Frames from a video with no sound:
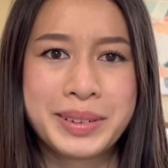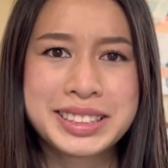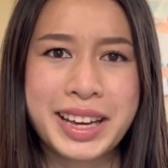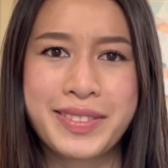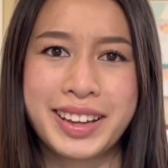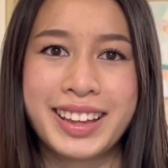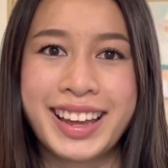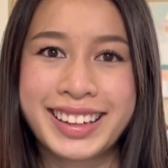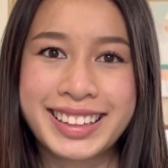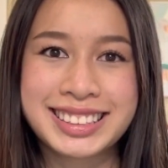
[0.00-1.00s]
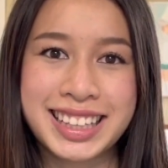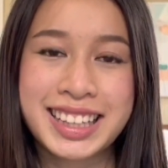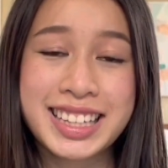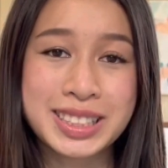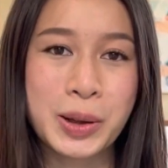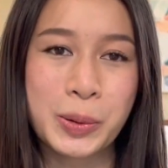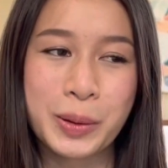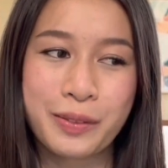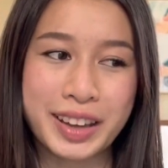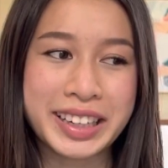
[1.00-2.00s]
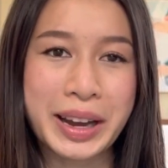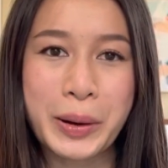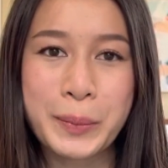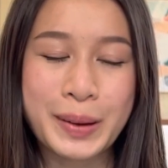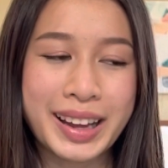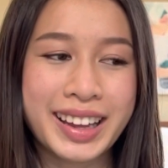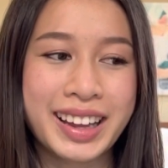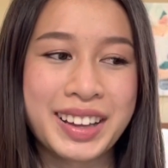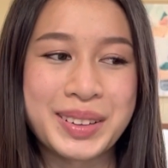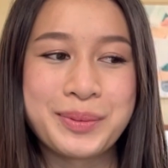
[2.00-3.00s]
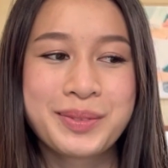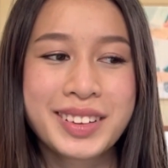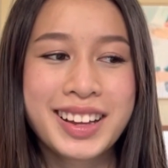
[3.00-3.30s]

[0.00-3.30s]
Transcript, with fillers: which I feel like is this whole video, but um,